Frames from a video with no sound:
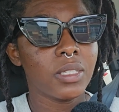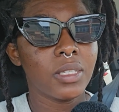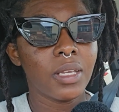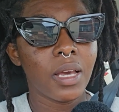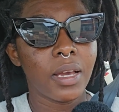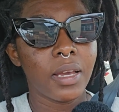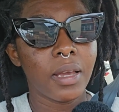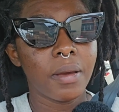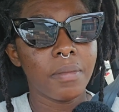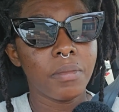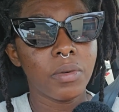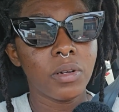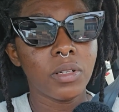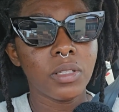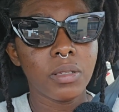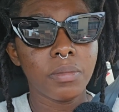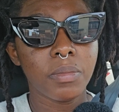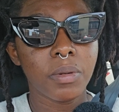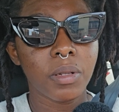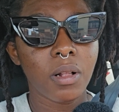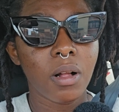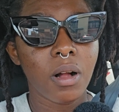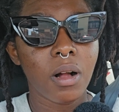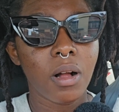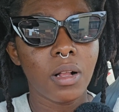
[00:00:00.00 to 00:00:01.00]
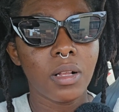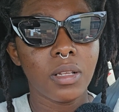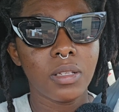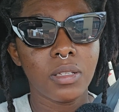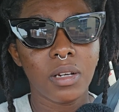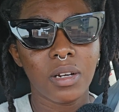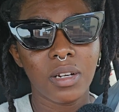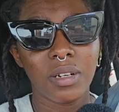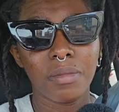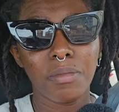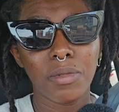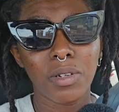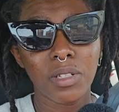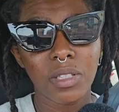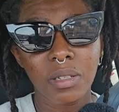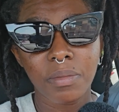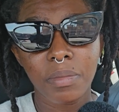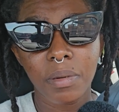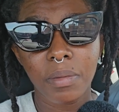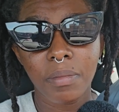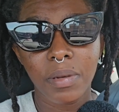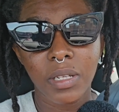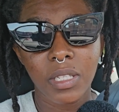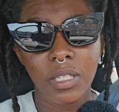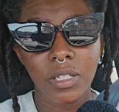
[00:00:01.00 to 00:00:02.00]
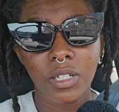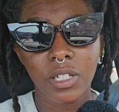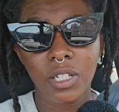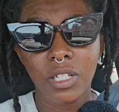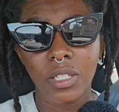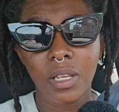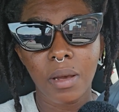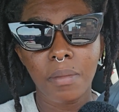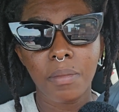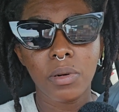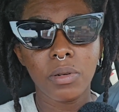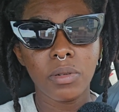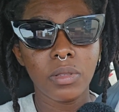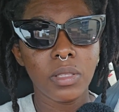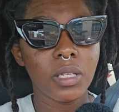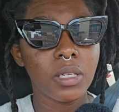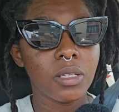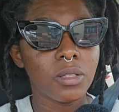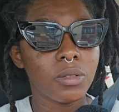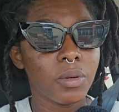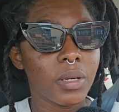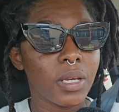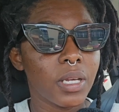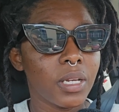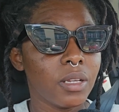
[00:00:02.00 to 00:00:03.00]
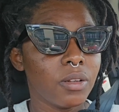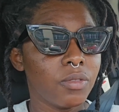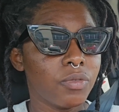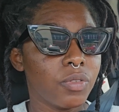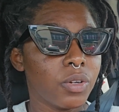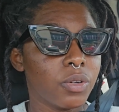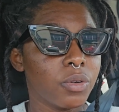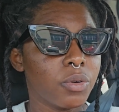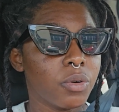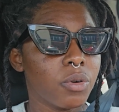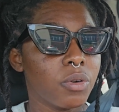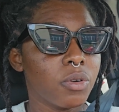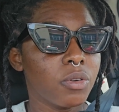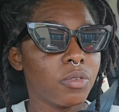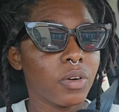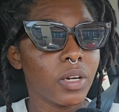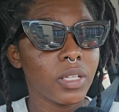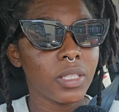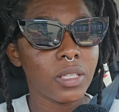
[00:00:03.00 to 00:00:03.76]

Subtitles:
you get multiple calls or multiple messages about things where you need to look over,